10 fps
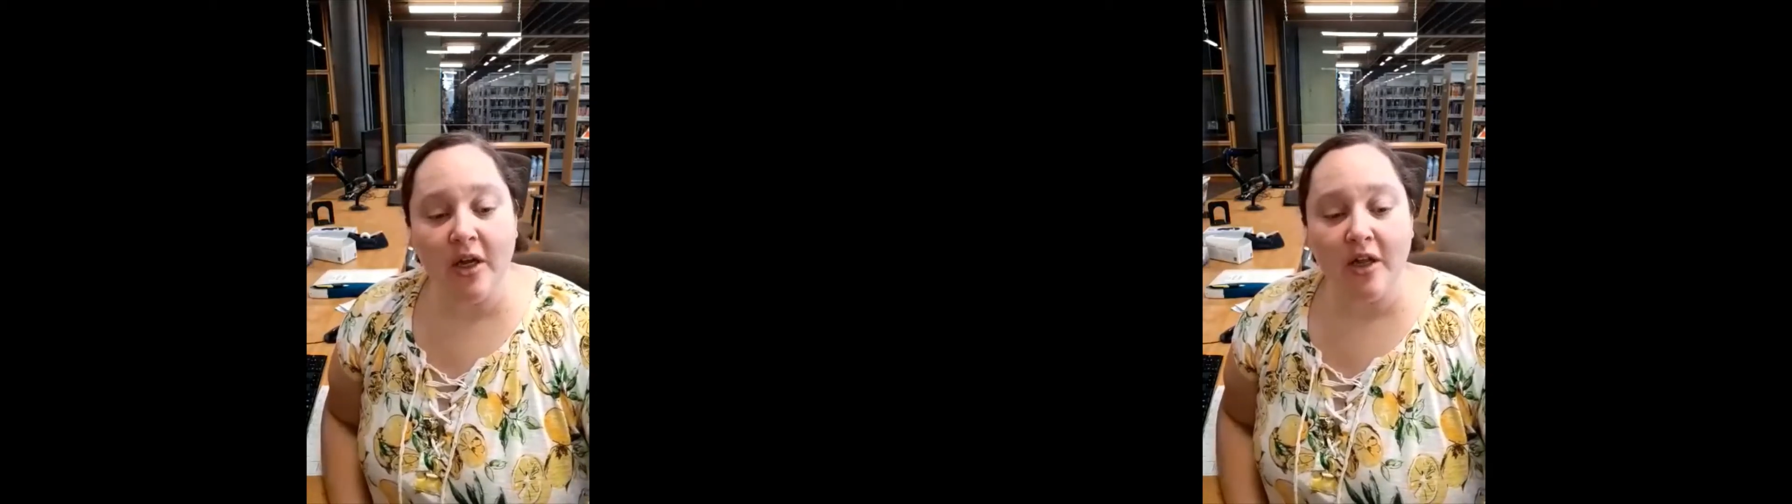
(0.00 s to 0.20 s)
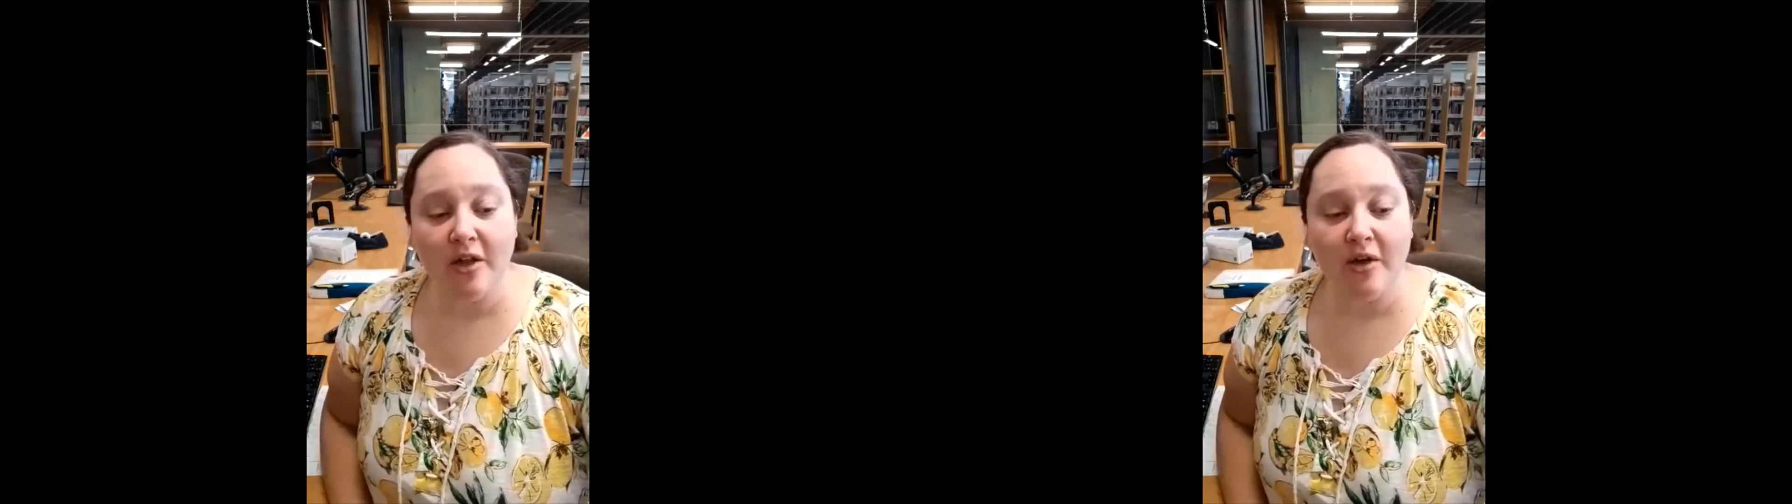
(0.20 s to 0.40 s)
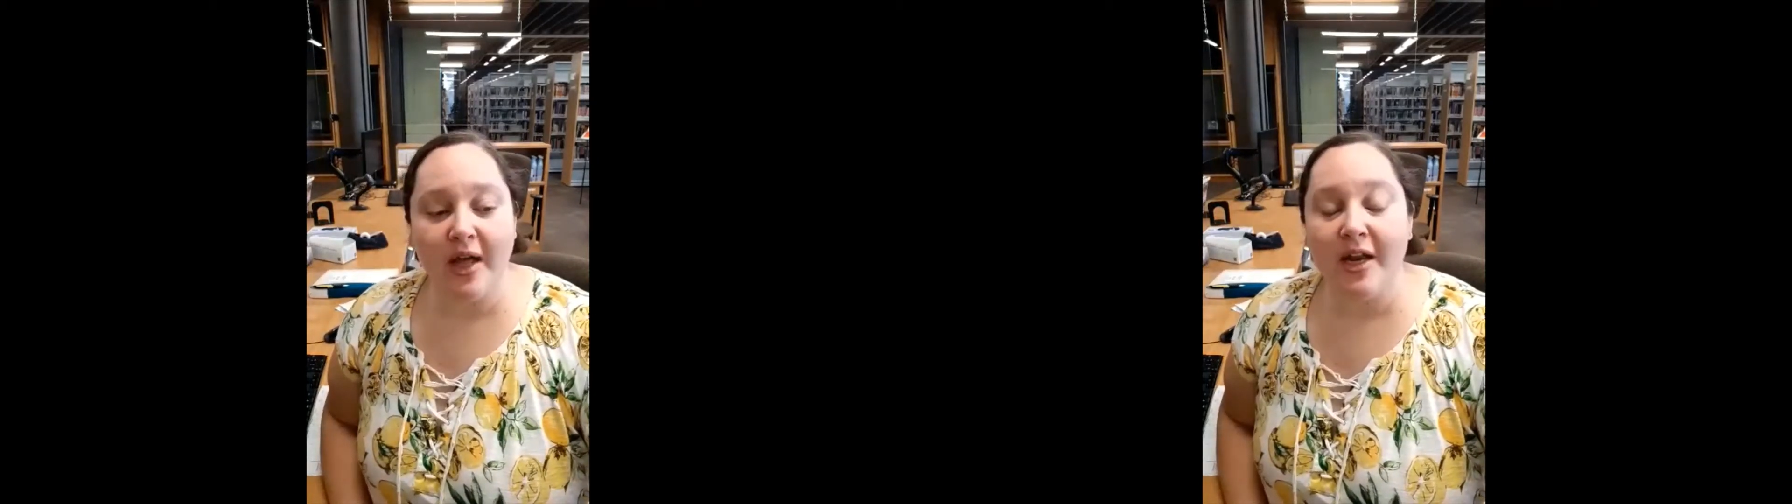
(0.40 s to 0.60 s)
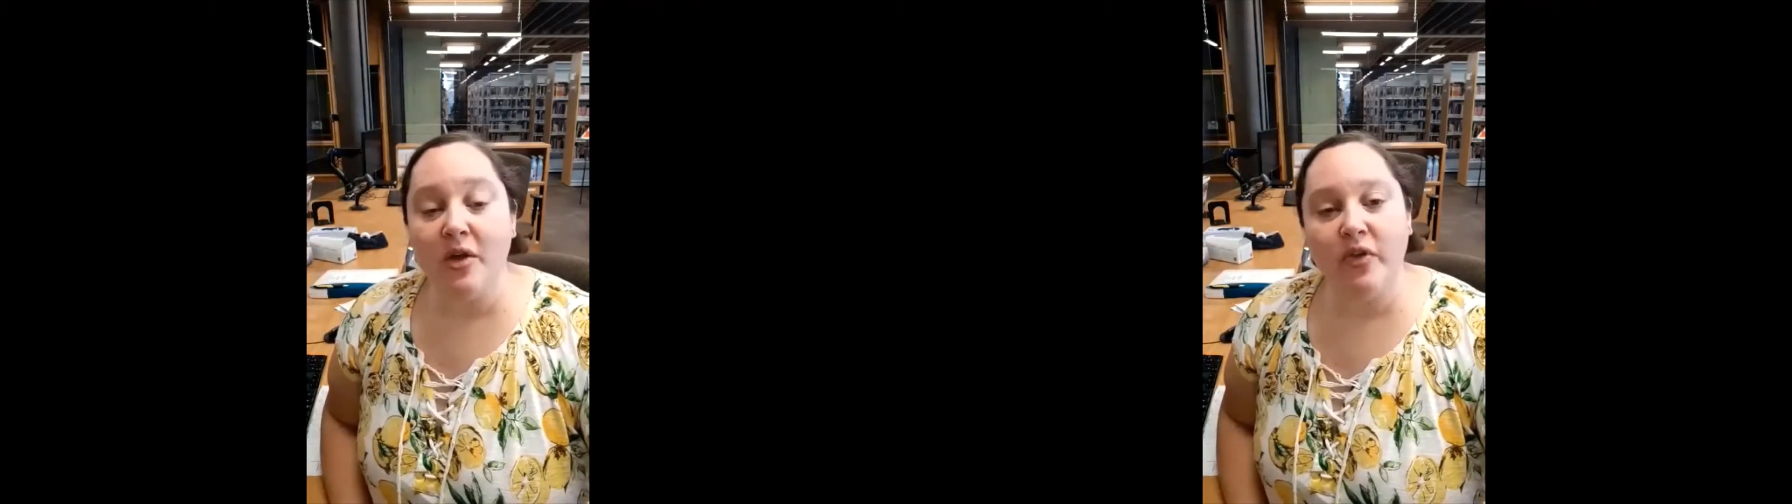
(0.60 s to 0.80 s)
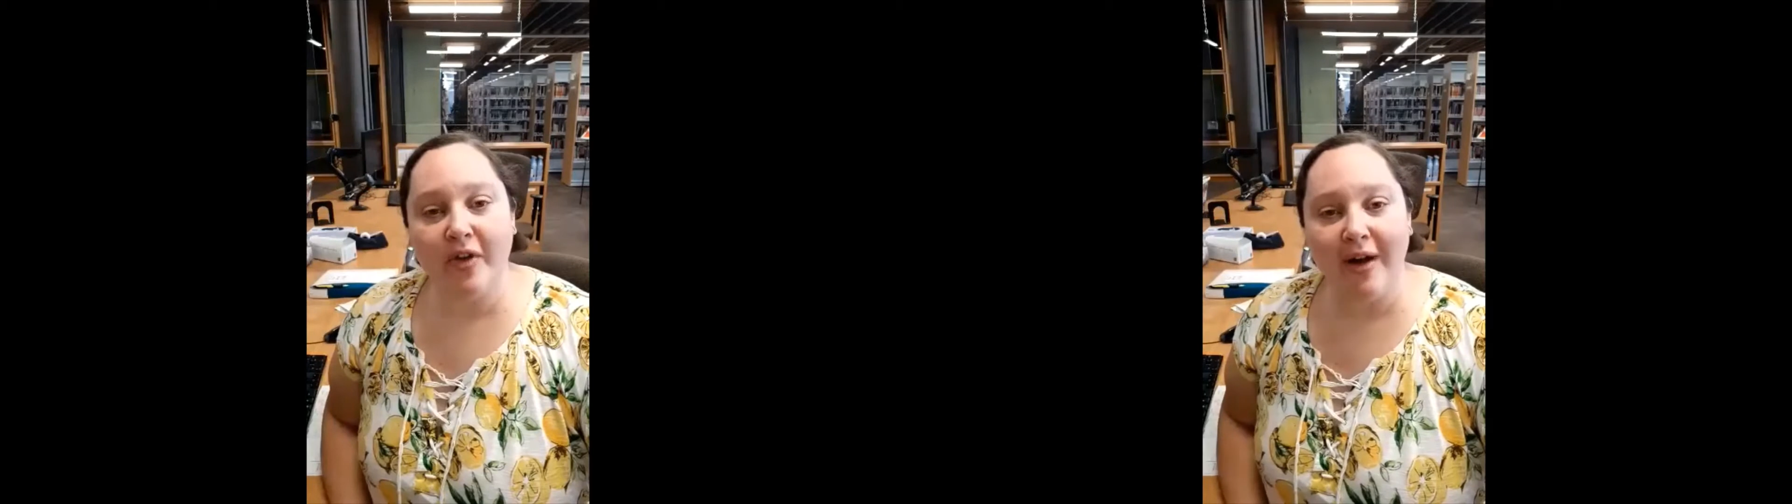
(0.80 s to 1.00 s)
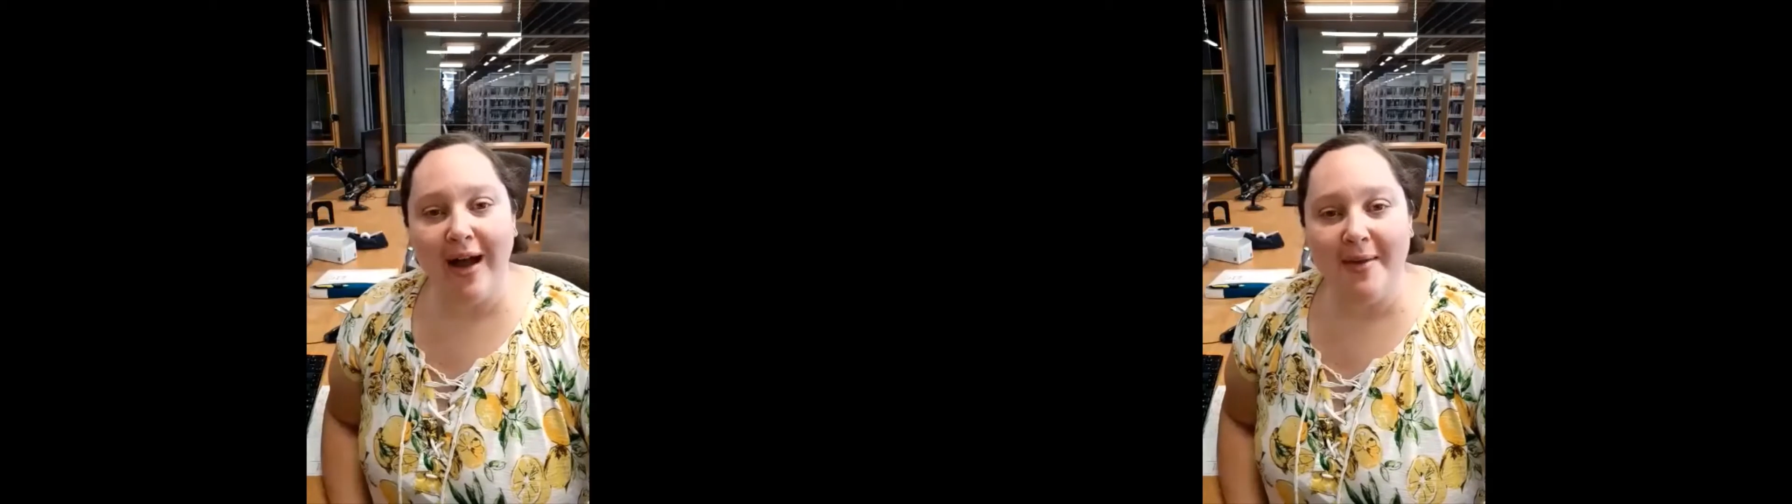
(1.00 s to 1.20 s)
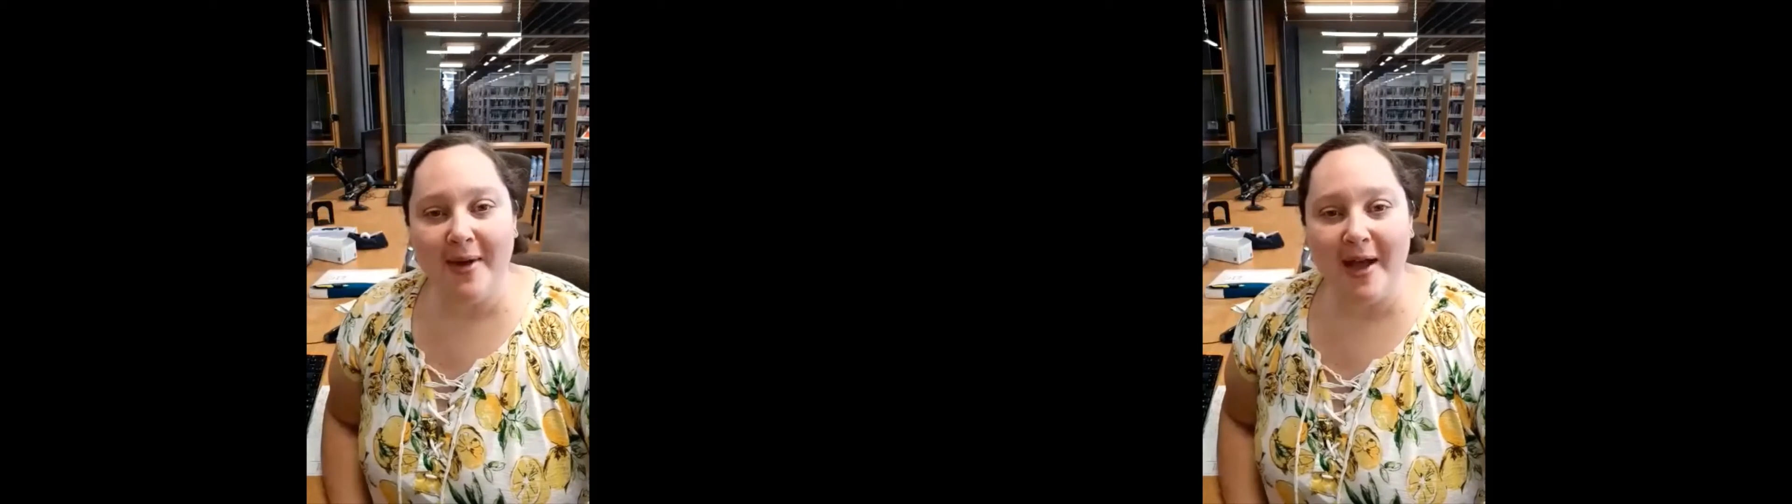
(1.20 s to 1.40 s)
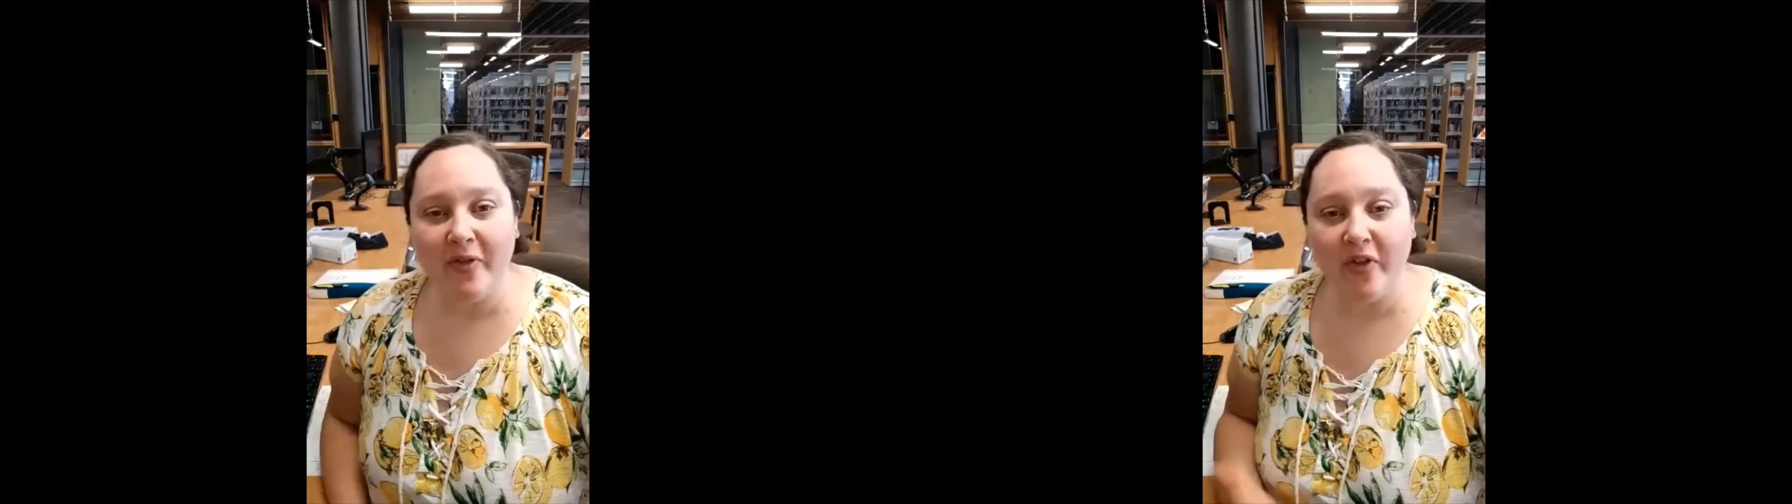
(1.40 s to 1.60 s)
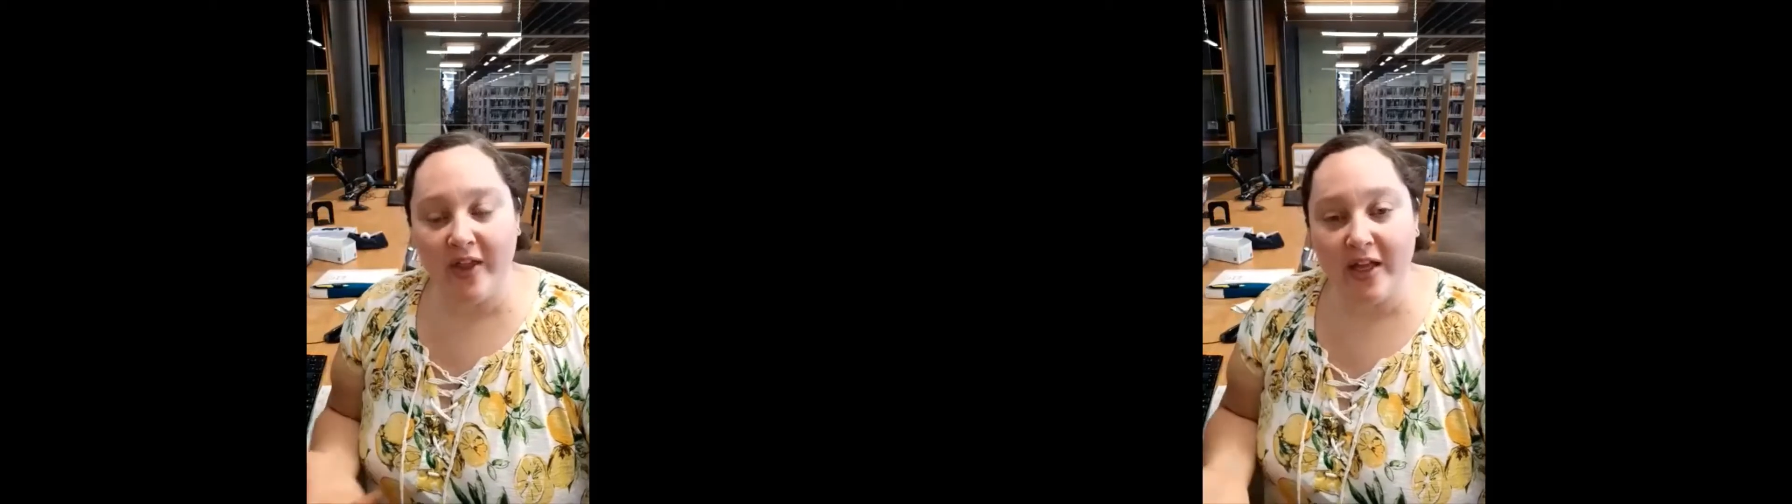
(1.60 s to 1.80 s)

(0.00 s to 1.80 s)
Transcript: learn how to use their iPad so they